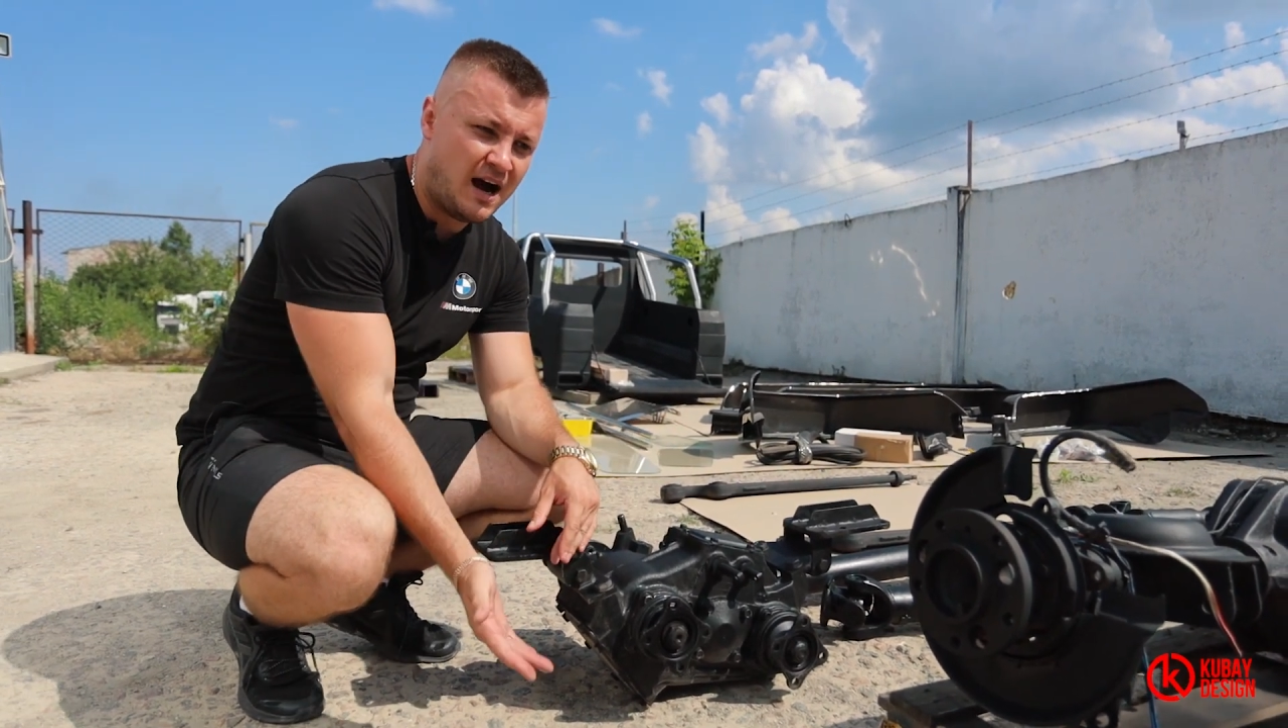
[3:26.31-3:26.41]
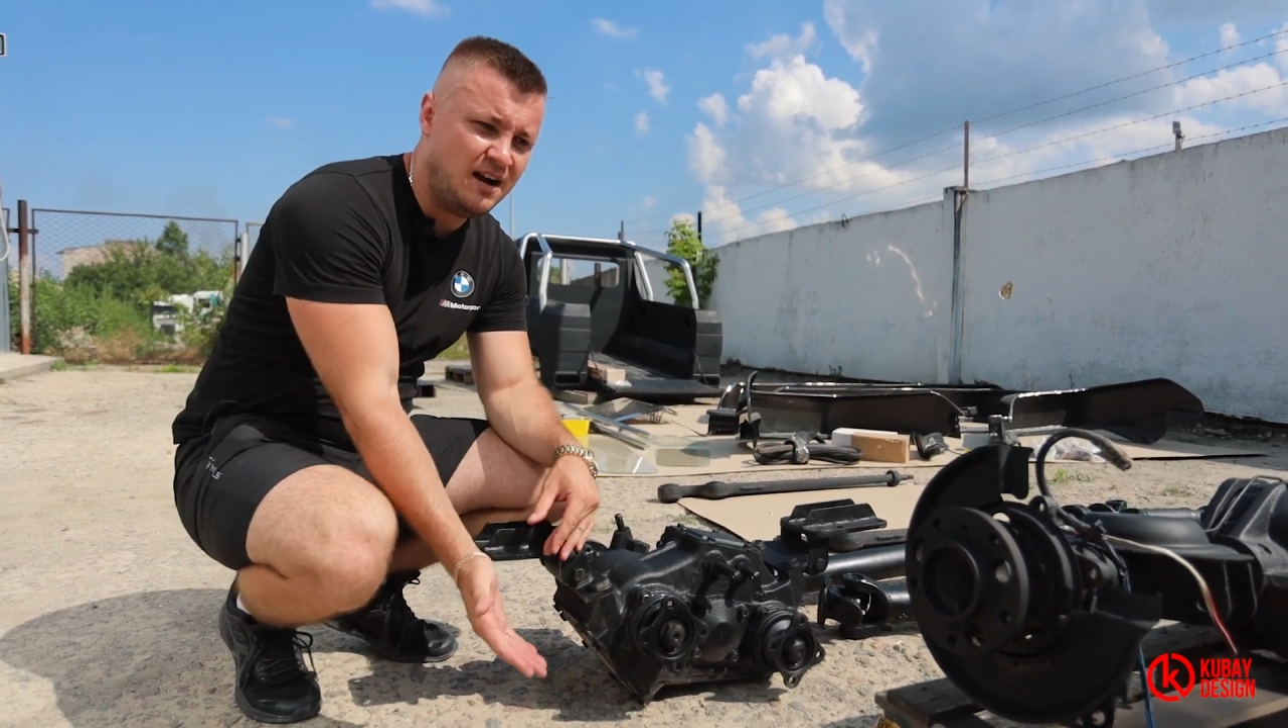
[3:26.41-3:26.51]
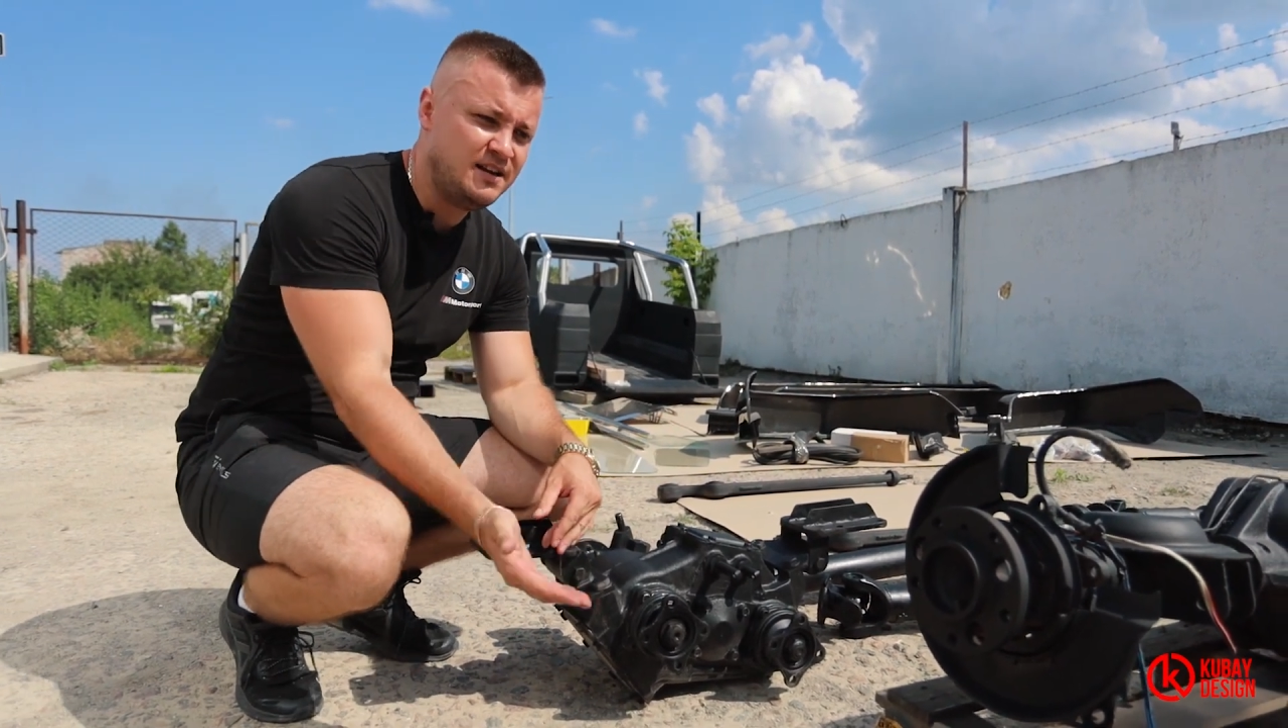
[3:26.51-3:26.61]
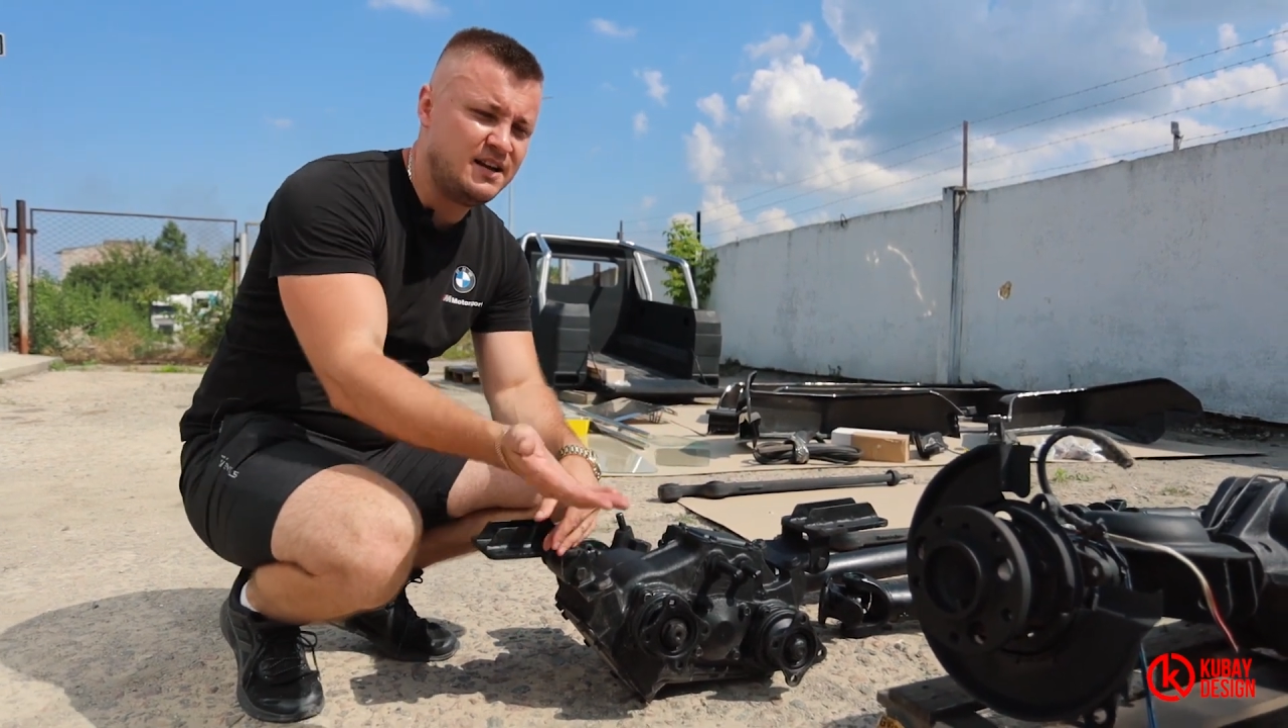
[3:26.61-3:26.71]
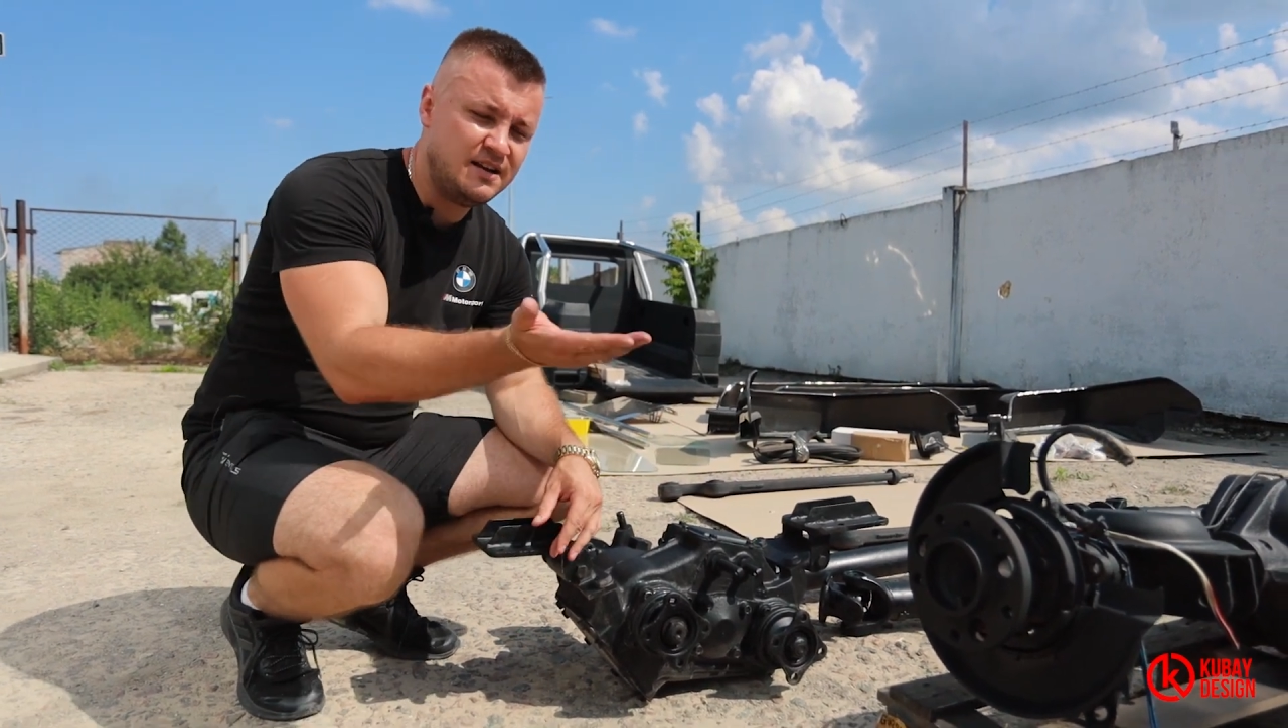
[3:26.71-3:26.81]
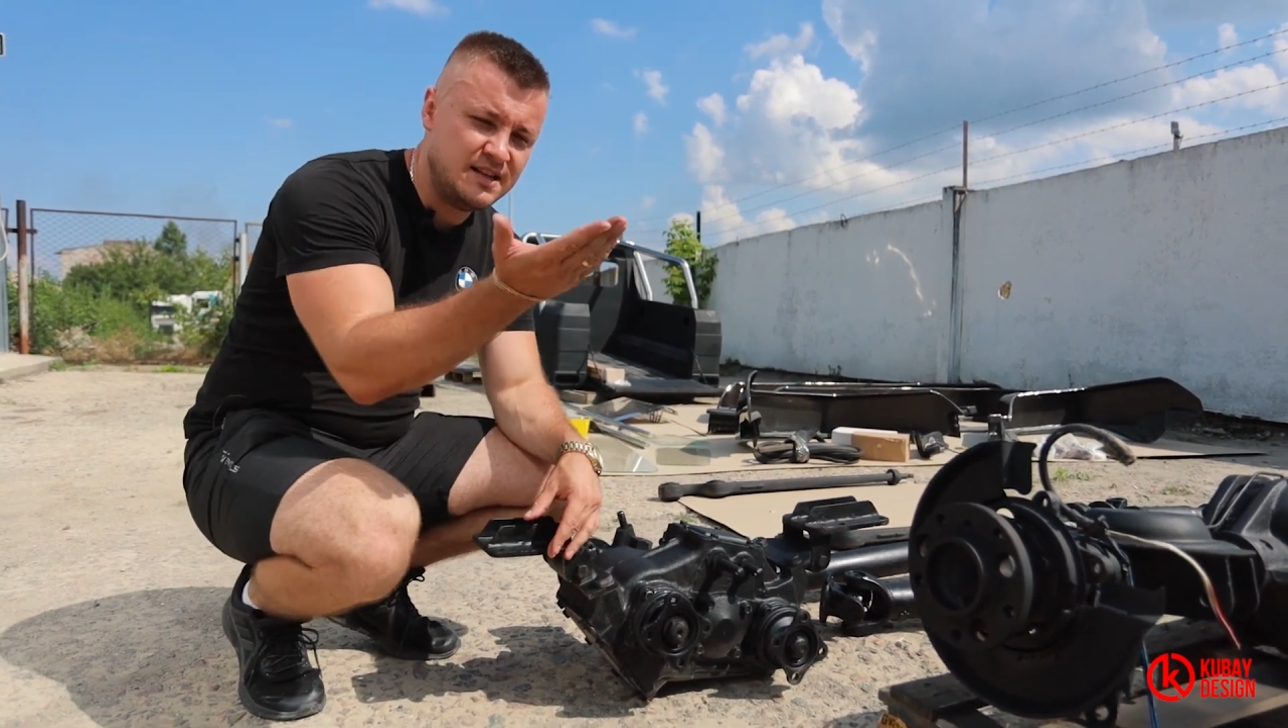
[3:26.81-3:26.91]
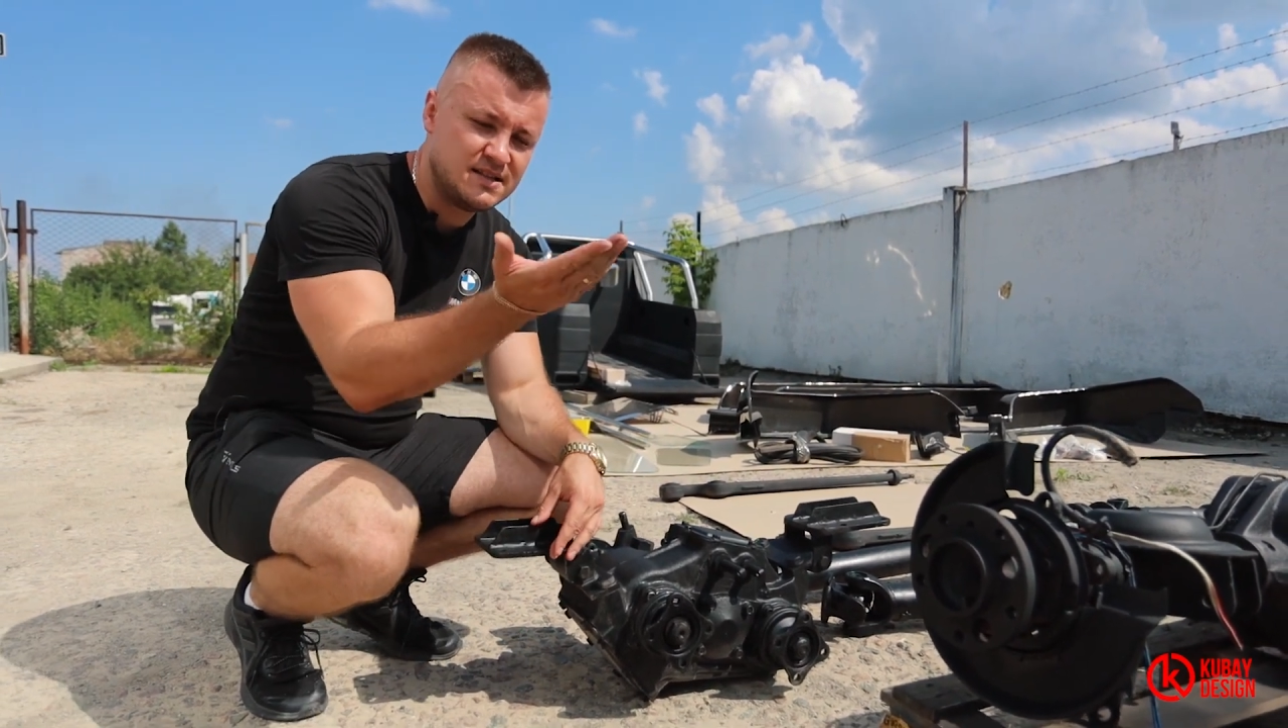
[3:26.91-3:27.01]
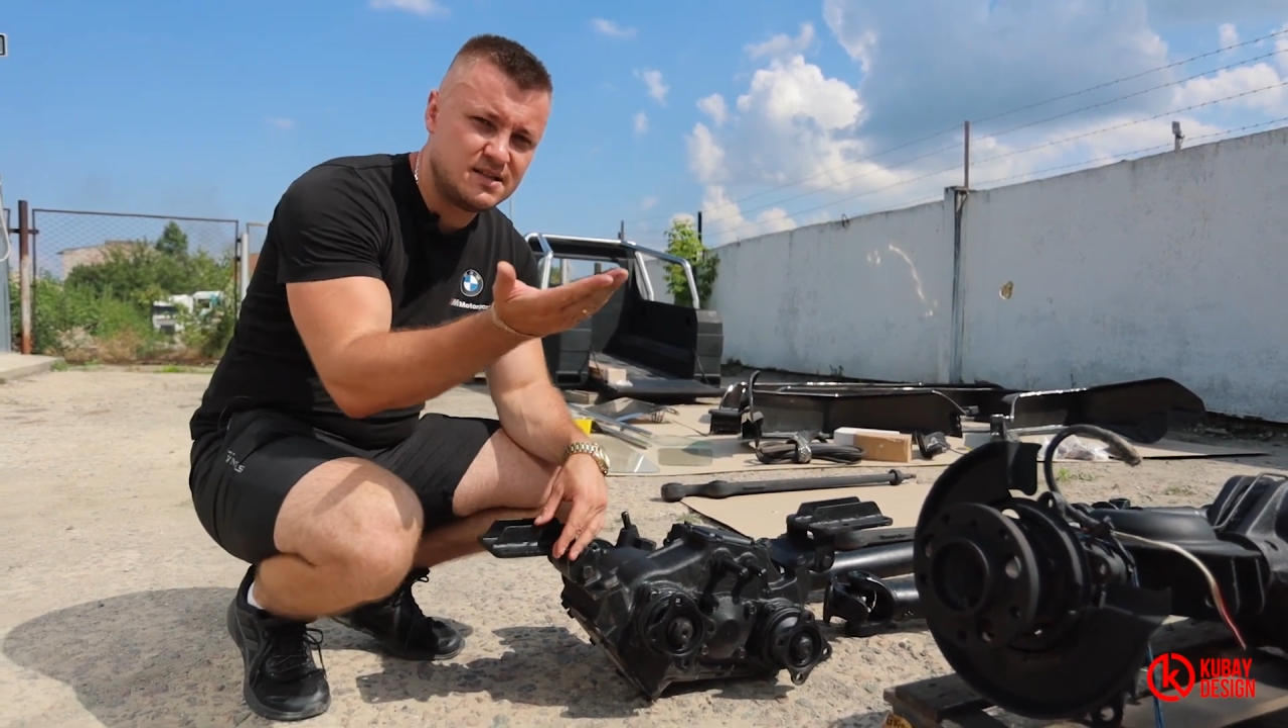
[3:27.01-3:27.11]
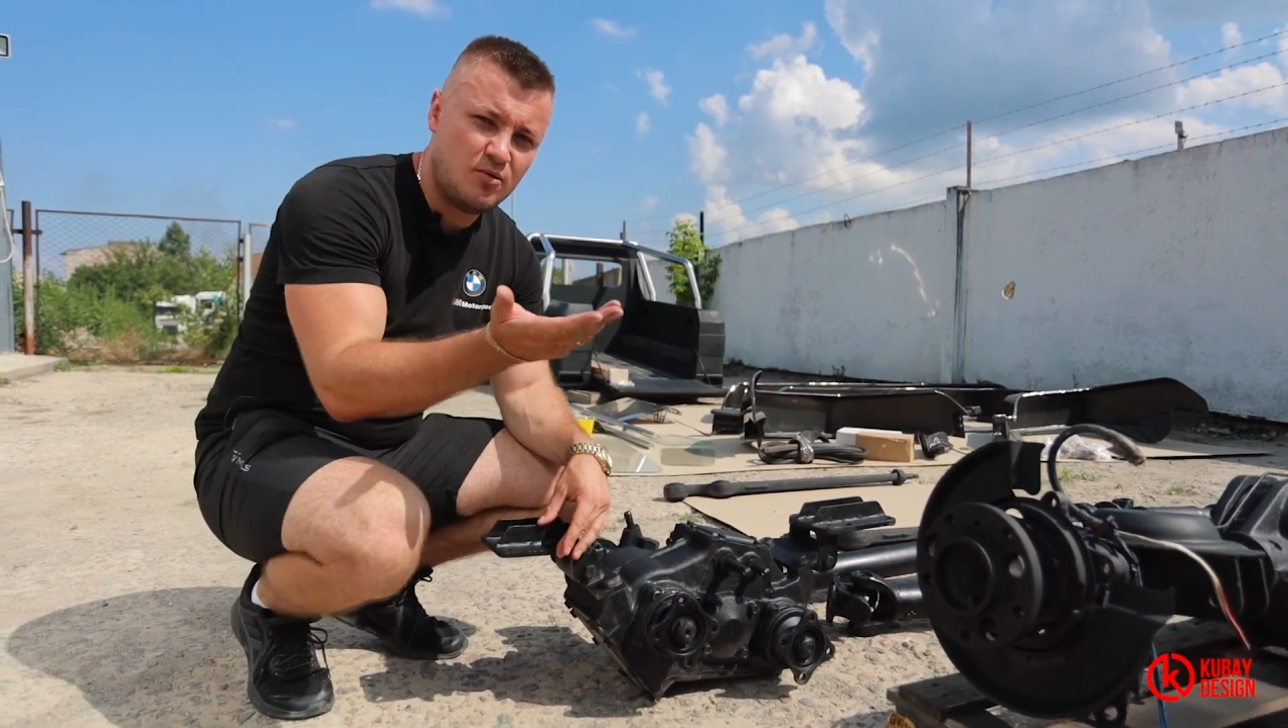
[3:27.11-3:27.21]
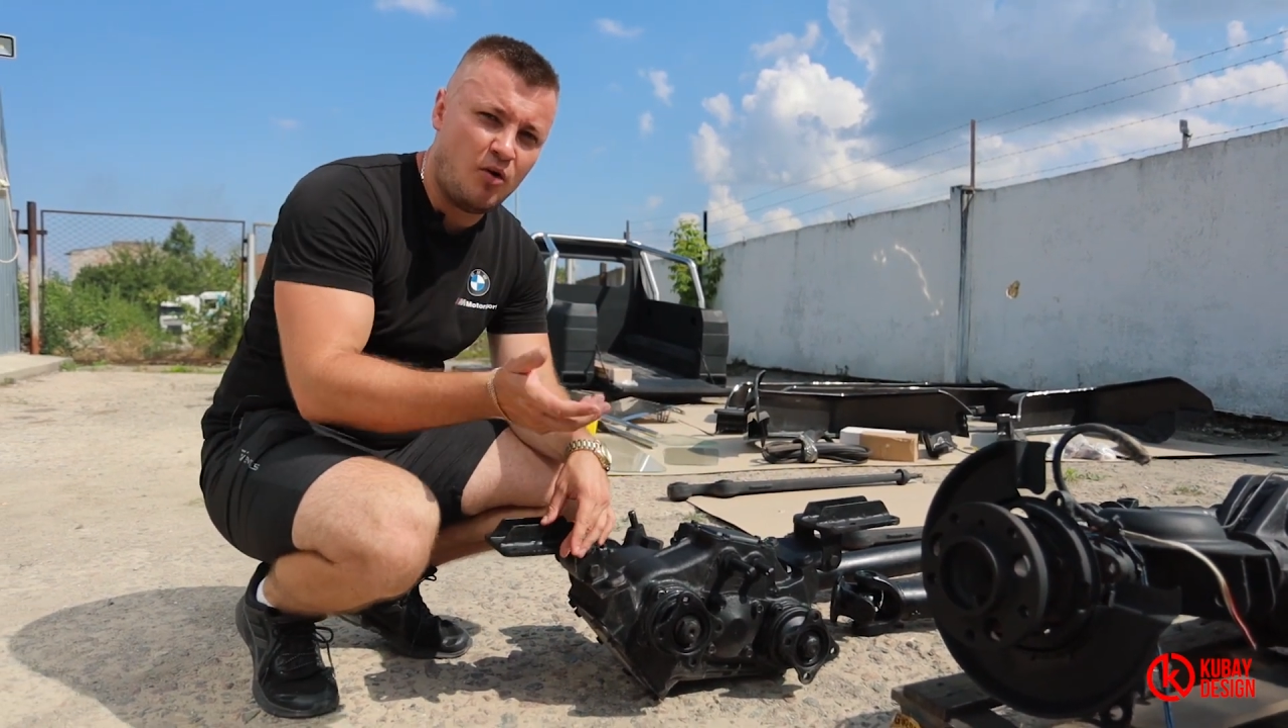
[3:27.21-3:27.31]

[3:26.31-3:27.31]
underneath